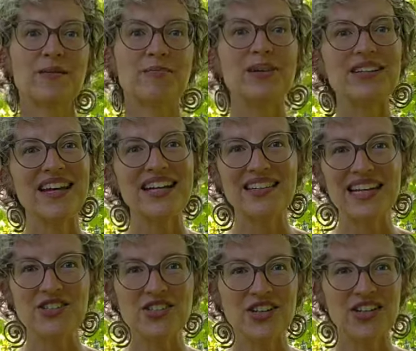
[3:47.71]
But like
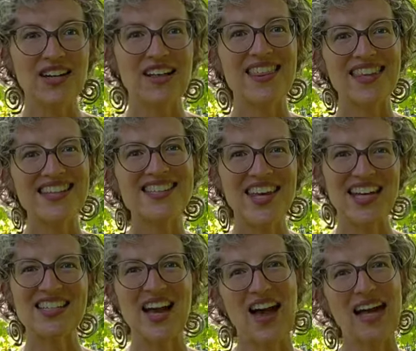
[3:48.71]
nature, things take
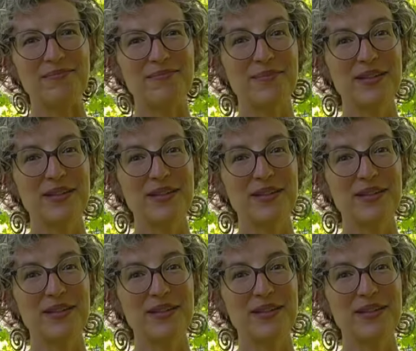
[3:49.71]
time.